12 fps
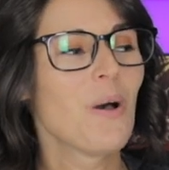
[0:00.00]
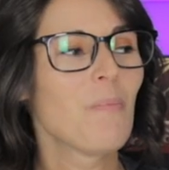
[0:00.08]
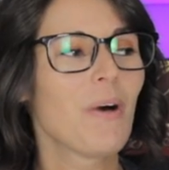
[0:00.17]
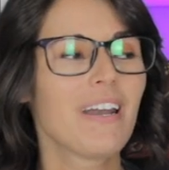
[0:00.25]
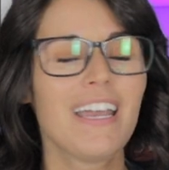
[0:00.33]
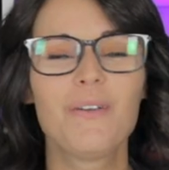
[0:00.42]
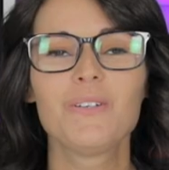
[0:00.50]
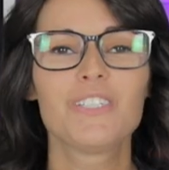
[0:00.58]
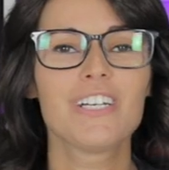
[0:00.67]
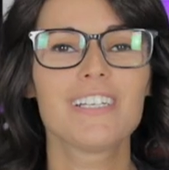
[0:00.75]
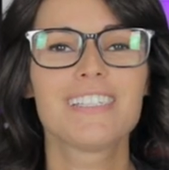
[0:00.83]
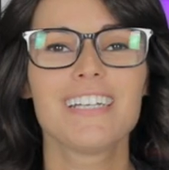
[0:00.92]
but it
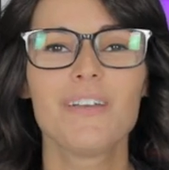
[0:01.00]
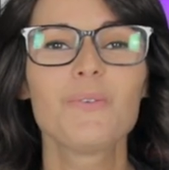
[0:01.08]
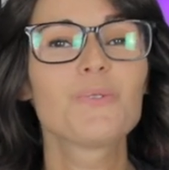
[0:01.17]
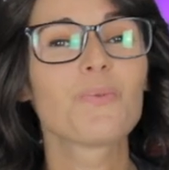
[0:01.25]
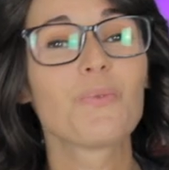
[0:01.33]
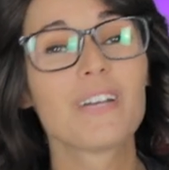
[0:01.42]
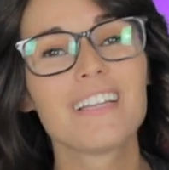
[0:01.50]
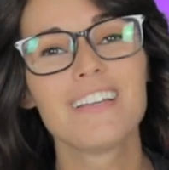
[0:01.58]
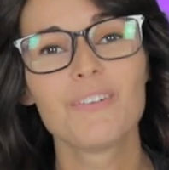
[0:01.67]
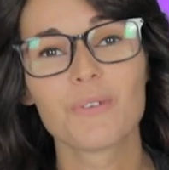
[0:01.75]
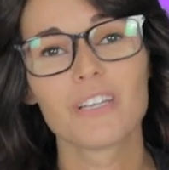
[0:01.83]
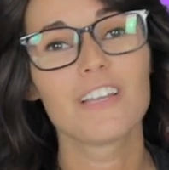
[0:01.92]
was
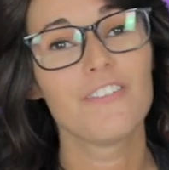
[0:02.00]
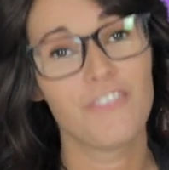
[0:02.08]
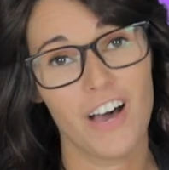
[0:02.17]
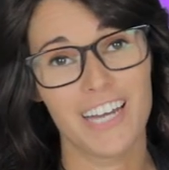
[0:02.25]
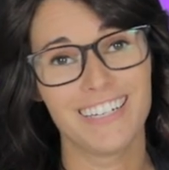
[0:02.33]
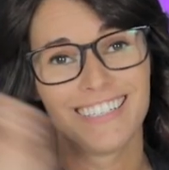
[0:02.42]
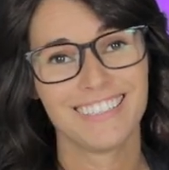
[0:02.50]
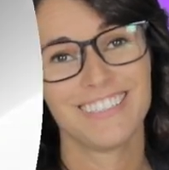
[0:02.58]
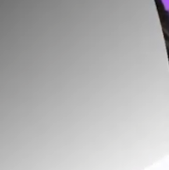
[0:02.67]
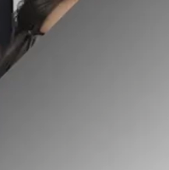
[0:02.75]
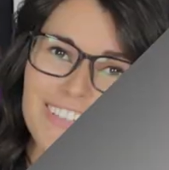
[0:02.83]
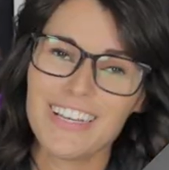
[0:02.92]
really, really fun.
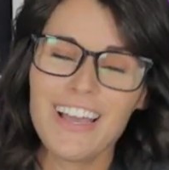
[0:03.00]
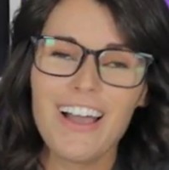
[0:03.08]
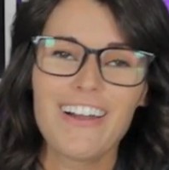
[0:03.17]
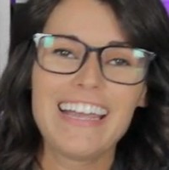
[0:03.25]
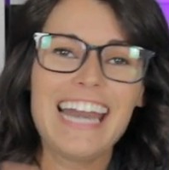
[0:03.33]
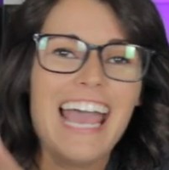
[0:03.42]
All right.